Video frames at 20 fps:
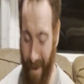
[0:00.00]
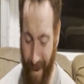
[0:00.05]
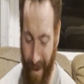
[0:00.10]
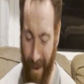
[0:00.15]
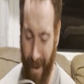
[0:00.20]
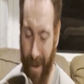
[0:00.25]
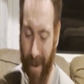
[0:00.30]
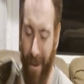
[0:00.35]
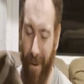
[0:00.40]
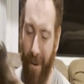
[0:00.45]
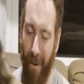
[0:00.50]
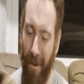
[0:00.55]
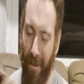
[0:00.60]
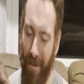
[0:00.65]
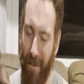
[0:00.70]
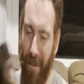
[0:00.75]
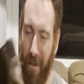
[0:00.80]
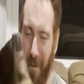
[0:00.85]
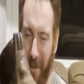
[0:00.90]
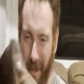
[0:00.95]
and
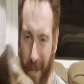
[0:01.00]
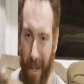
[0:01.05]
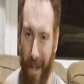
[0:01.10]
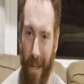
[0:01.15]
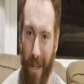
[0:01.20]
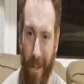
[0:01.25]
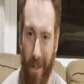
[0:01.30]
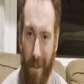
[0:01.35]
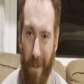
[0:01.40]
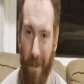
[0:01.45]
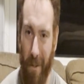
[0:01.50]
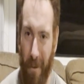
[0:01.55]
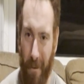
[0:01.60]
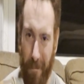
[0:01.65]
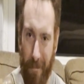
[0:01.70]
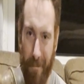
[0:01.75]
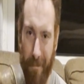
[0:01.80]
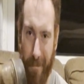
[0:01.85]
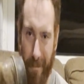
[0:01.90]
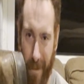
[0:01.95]
also the heel,
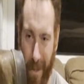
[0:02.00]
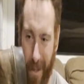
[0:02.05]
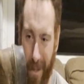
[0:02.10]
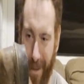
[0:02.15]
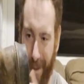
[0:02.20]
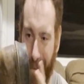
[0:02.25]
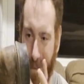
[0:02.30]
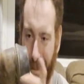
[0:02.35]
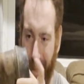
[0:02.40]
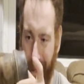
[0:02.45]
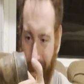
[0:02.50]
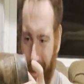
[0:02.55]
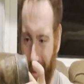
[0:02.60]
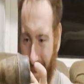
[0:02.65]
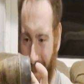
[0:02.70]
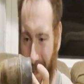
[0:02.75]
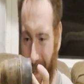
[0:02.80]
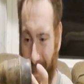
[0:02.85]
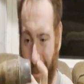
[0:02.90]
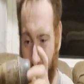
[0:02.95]
you know, it's got a
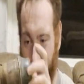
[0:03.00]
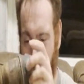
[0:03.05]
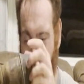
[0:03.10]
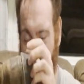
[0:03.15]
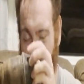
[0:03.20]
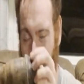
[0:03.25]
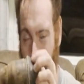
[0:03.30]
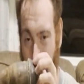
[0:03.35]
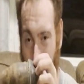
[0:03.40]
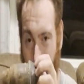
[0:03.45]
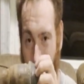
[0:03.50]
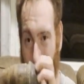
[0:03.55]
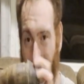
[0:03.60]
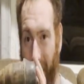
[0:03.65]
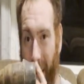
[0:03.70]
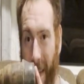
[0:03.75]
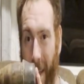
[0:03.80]
sizable heel,